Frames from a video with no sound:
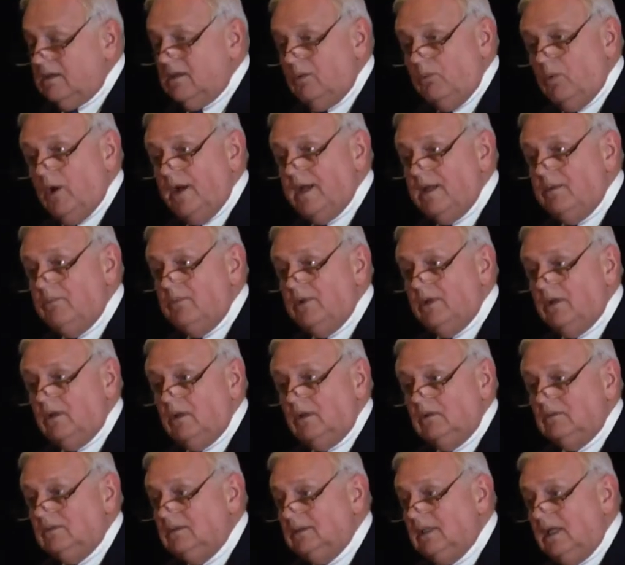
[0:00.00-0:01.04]
The Brady
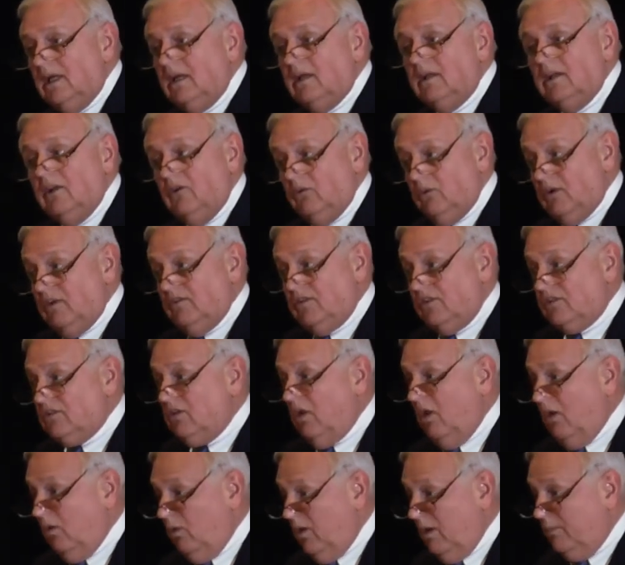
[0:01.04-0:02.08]
Bill, getting rid of
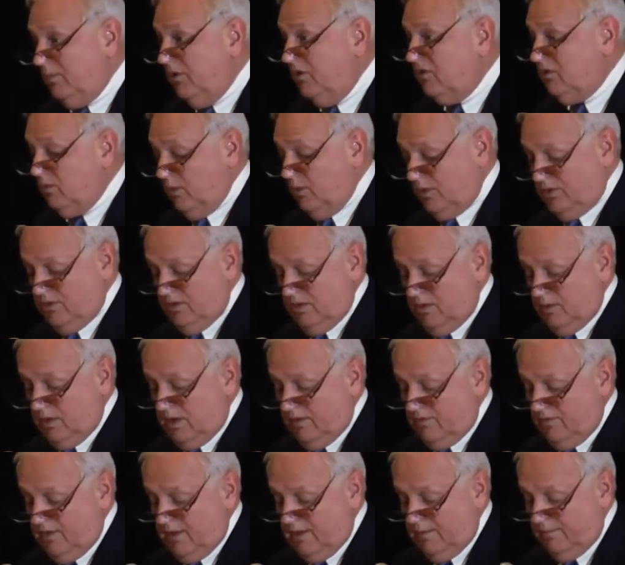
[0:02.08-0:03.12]
assault weapons, were two
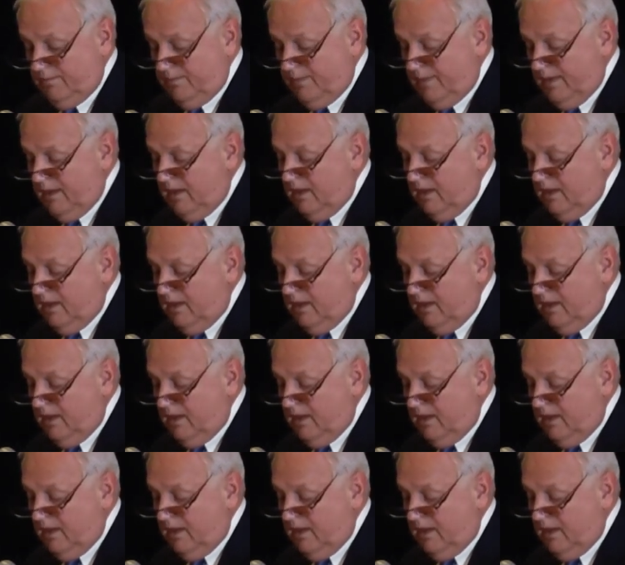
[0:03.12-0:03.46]
of them.